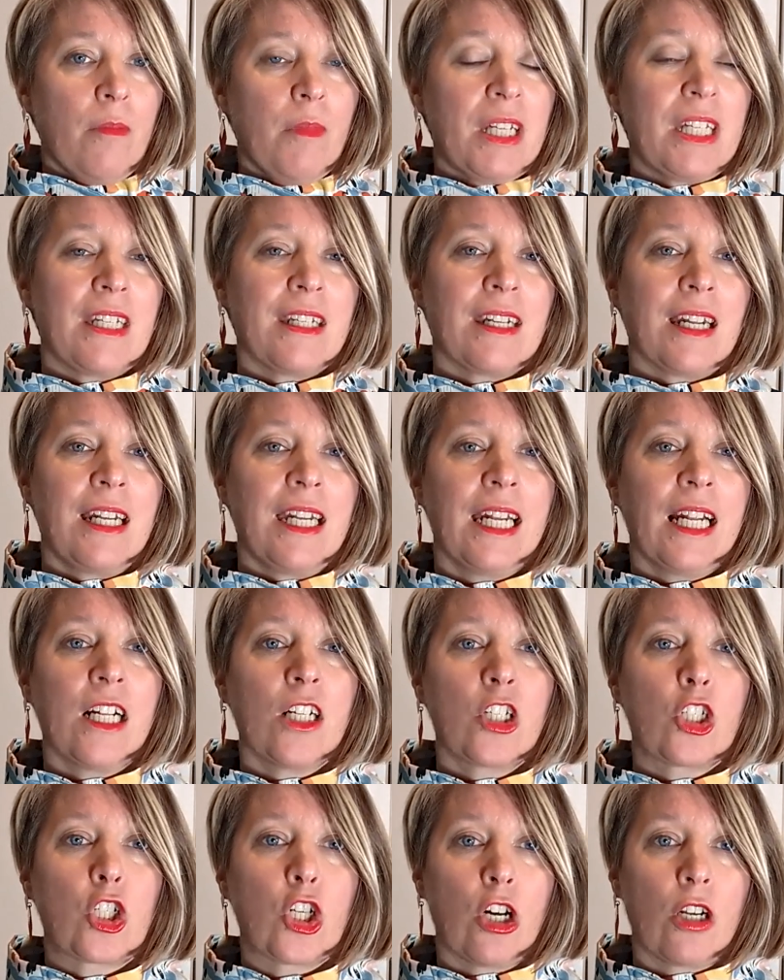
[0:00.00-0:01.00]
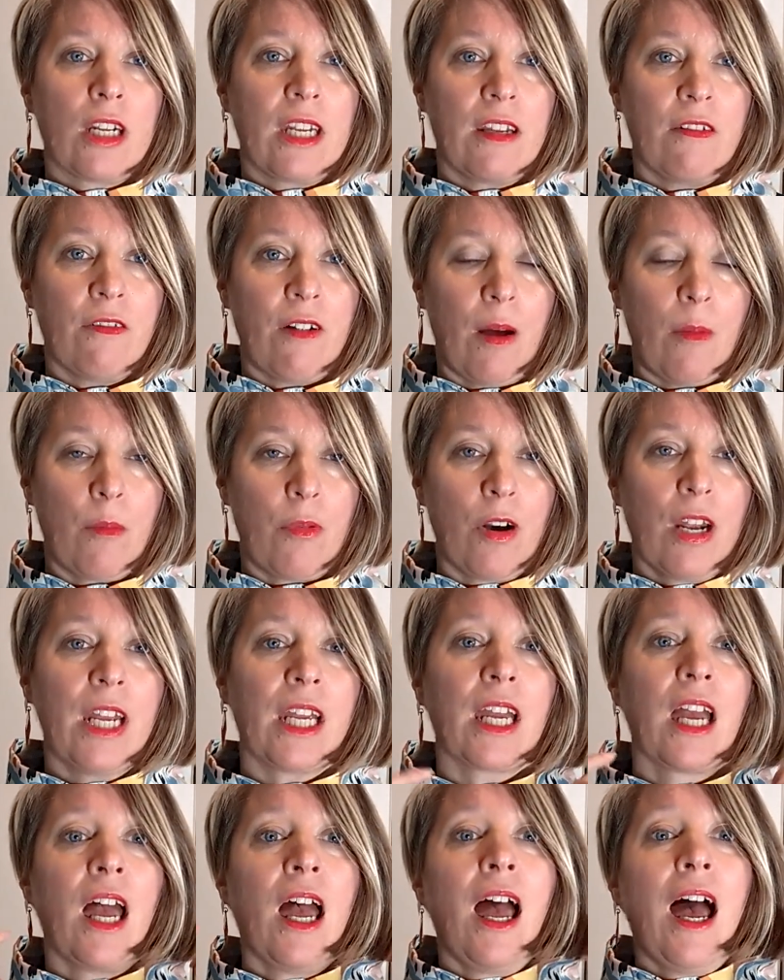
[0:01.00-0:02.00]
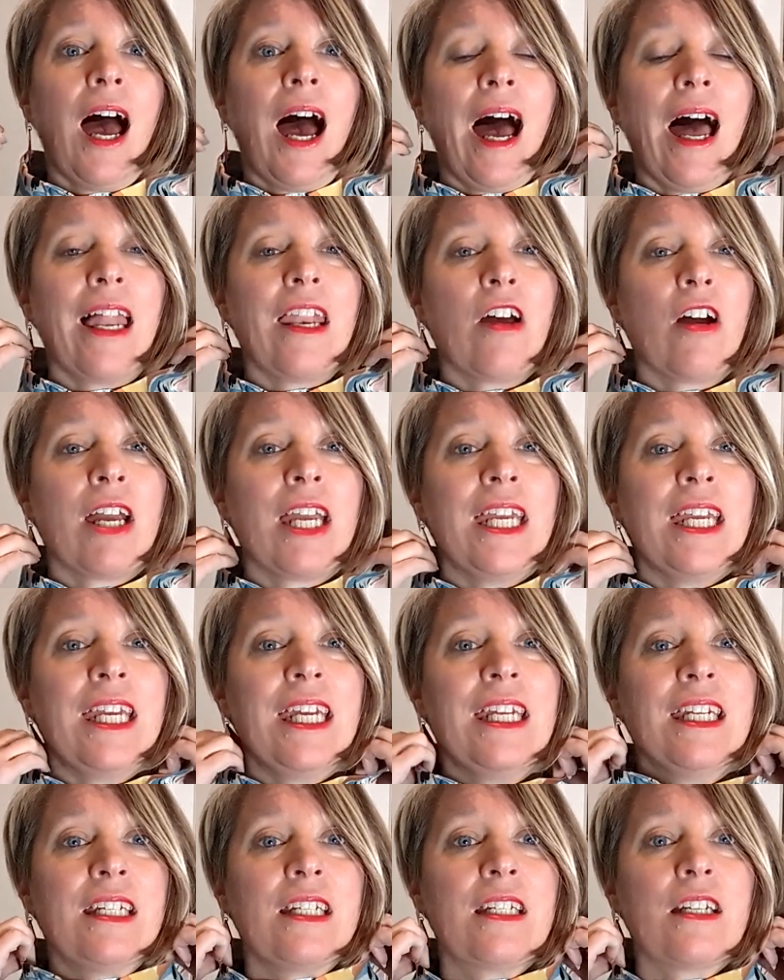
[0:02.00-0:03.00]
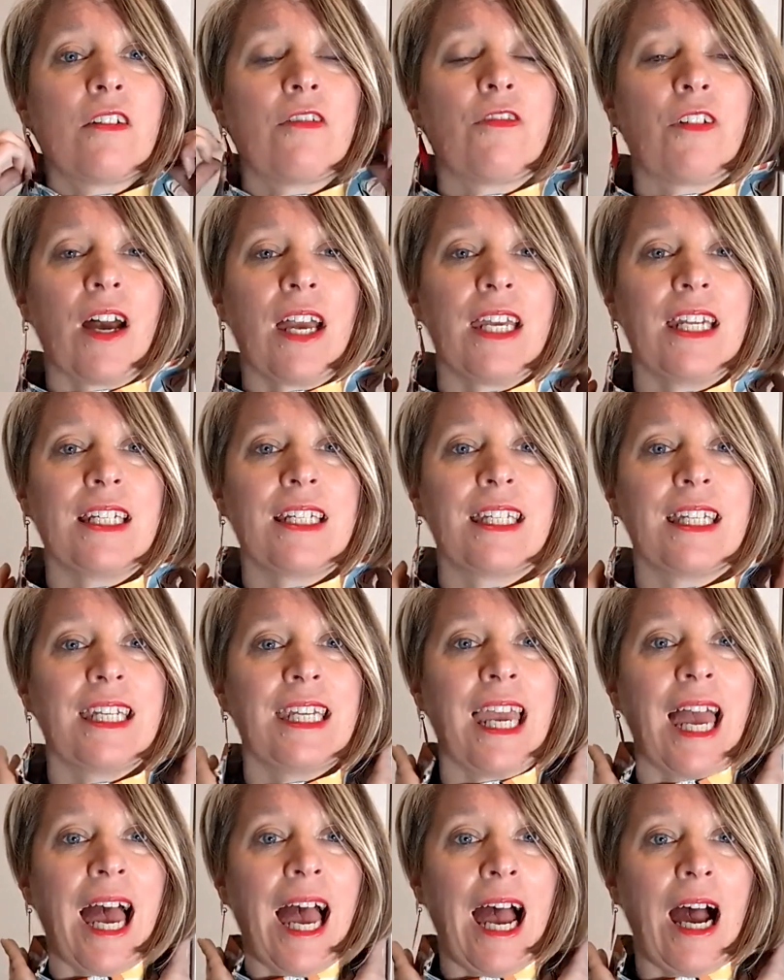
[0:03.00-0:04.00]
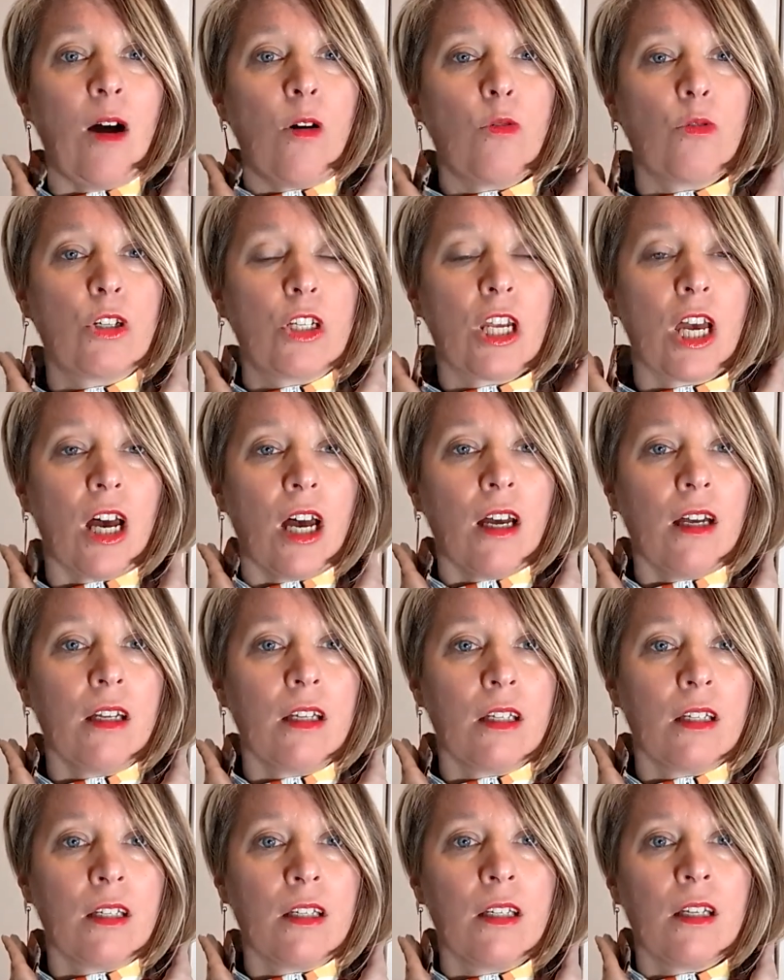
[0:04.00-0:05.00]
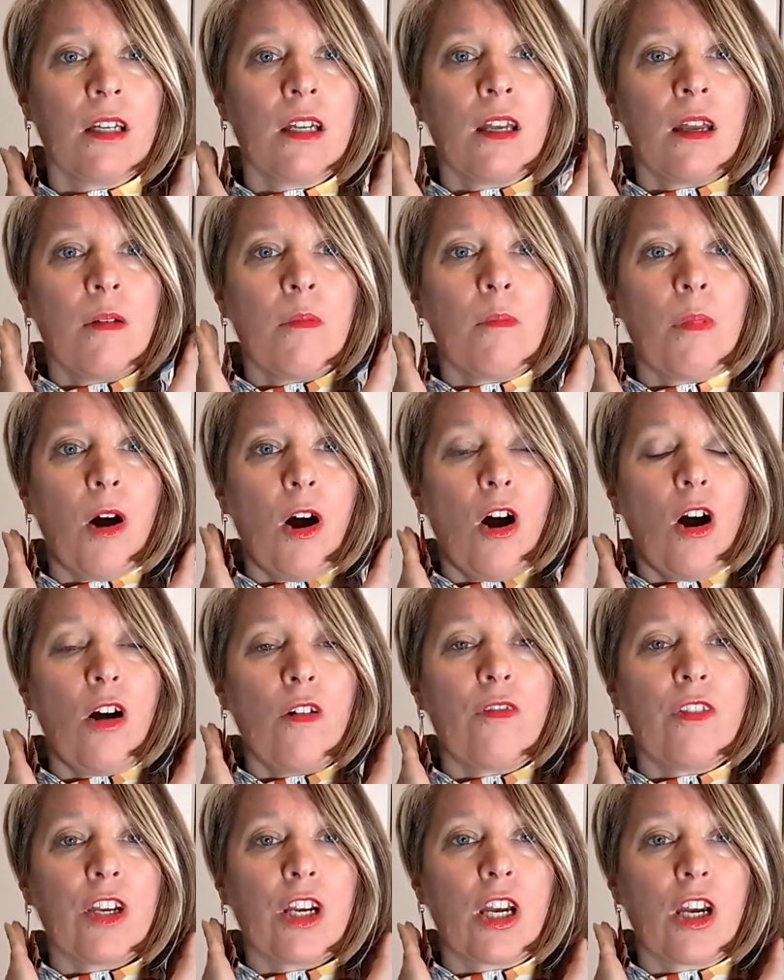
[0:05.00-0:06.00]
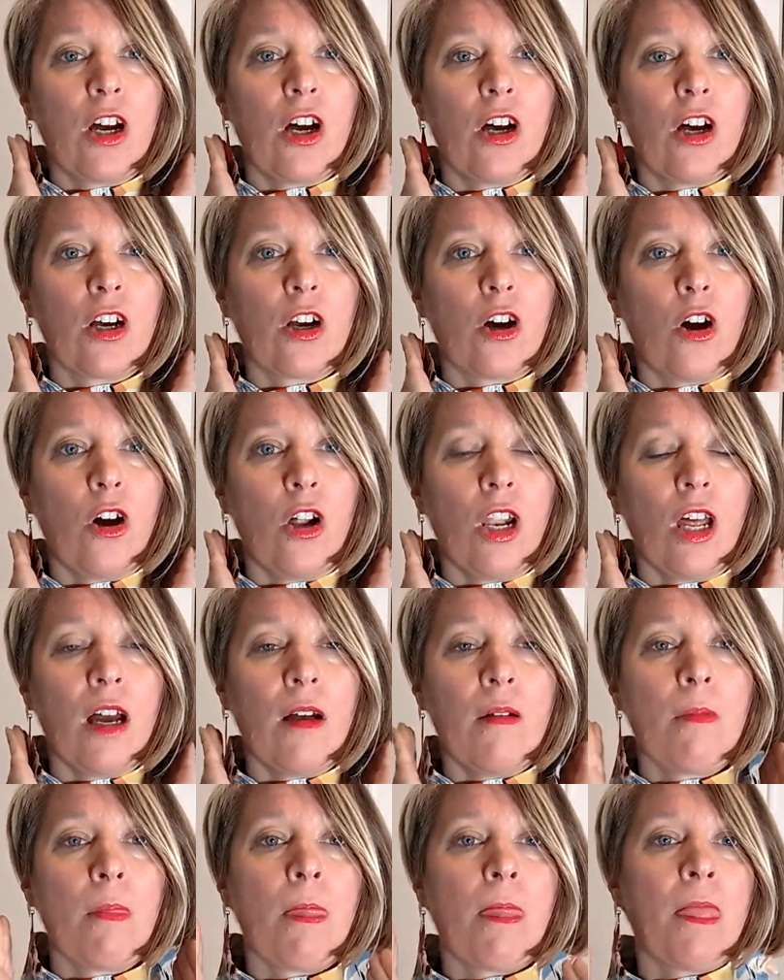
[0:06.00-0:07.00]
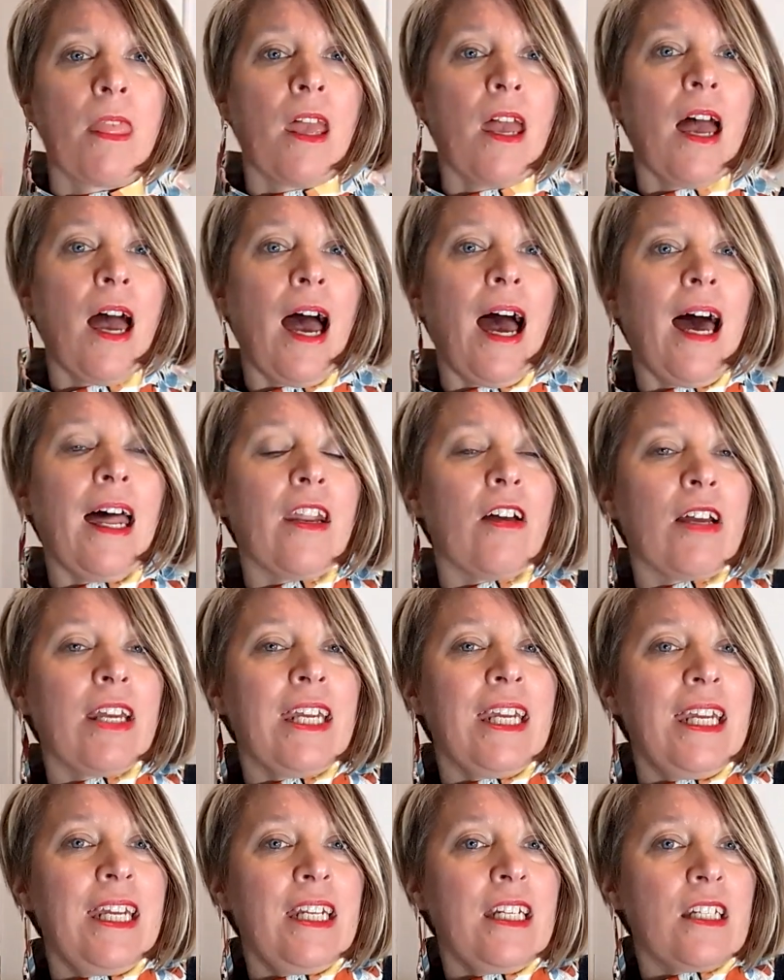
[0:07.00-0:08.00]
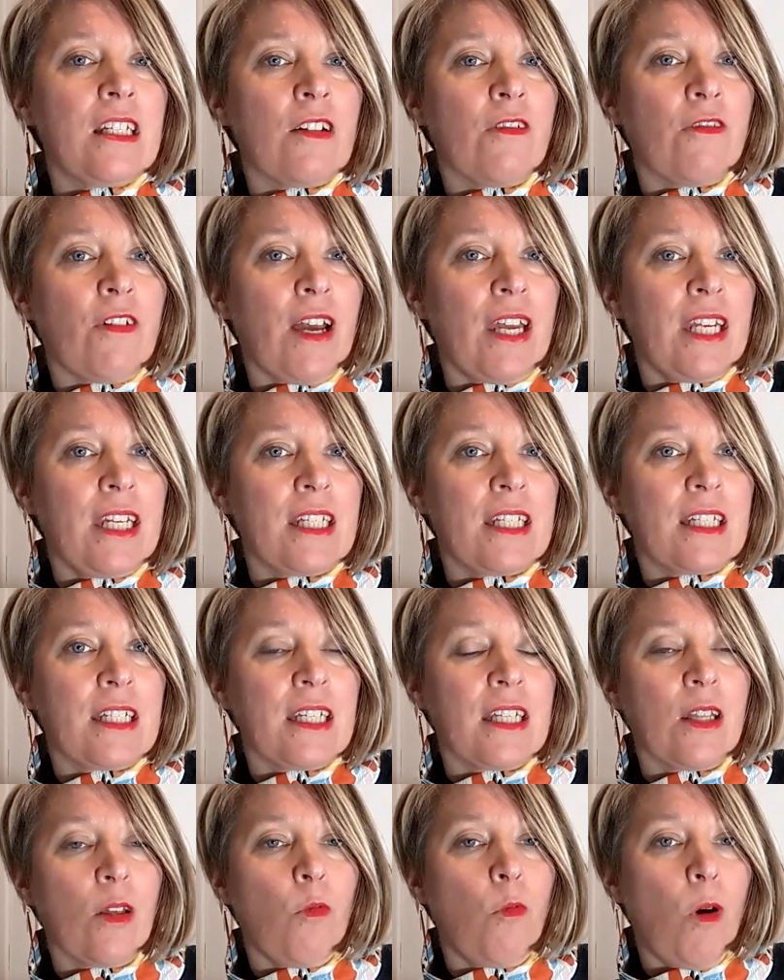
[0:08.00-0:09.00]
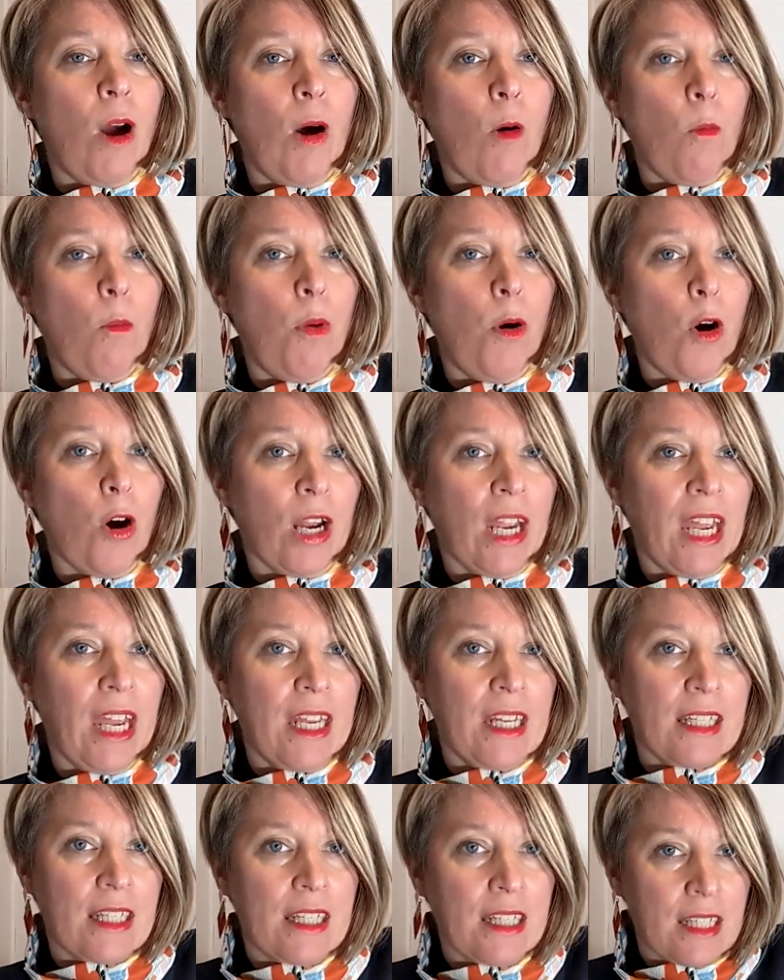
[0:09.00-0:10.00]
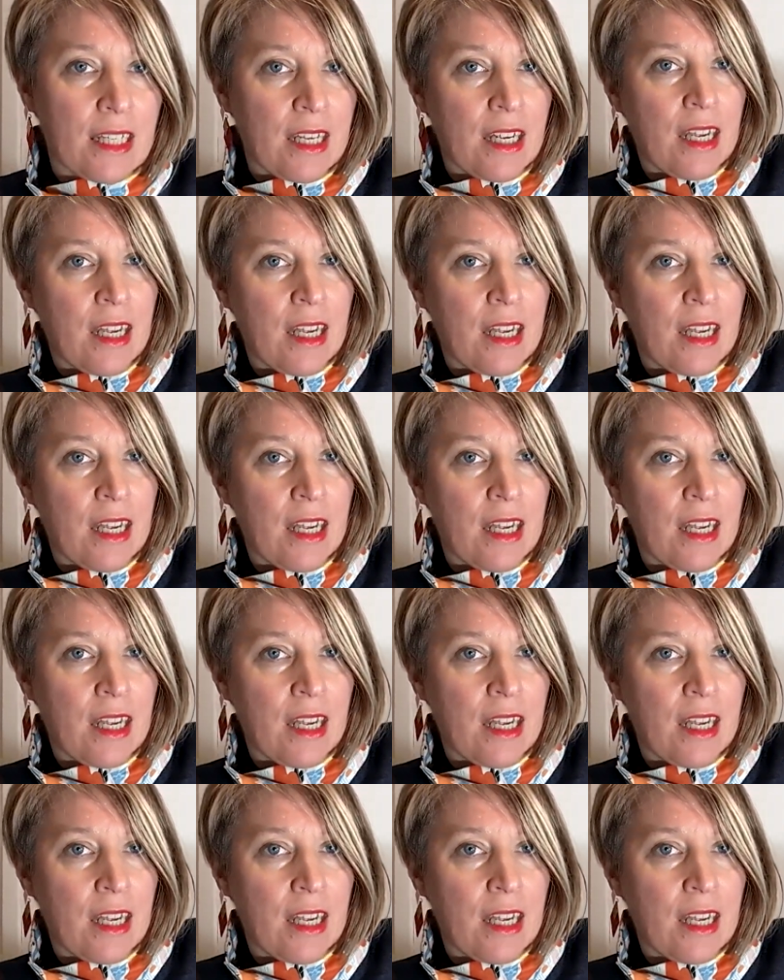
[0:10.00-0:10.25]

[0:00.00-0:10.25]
This is a Little Johnny fabric, and I interface the outer part of the collar, and I interfaced the welt pockets,